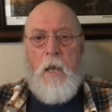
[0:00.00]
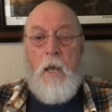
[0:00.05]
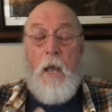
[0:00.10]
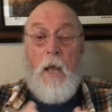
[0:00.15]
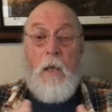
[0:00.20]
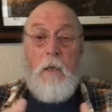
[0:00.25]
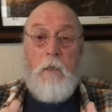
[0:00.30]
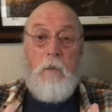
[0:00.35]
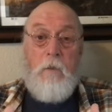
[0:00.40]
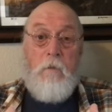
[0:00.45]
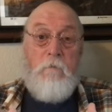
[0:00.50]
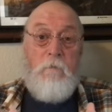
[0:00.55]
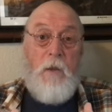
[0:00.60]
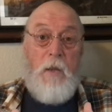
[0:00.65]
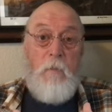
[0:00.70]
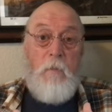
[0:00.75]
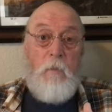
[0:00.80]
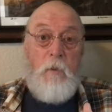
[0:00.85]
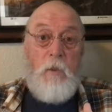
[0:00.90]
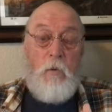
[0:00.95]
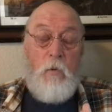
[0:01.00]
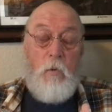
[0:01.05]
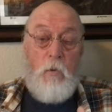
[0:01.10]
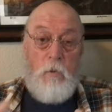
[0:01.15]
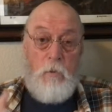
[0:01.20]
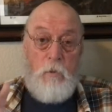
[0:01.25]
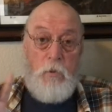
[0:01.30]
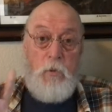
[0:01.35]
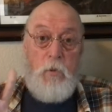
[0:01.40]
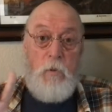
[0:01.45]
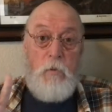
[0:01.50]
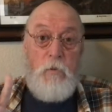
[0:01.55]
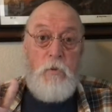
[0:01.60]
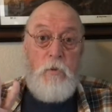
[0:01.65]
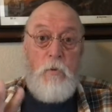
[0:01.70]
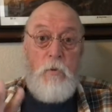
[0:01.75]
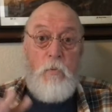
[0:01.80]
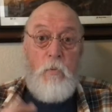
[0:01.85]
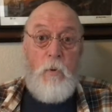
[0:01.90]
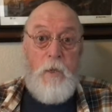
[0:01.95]
And in the family courts,
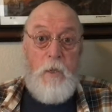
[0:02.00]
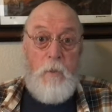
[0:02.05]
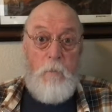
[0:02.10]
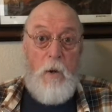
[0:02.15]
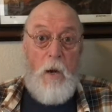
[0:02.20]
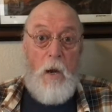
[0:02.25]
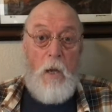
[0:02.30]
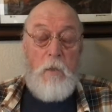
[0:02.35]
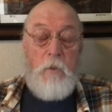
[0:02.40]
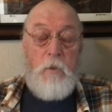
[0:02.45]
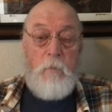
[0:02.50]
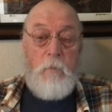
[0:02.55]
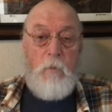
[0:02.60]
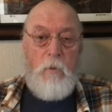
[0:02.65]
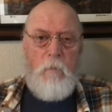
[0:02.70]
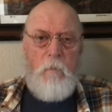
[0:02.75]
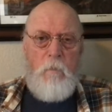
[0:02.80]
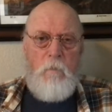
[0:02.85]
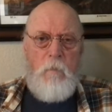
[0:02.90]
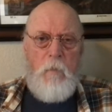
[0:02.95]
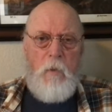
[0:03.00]
there's three possible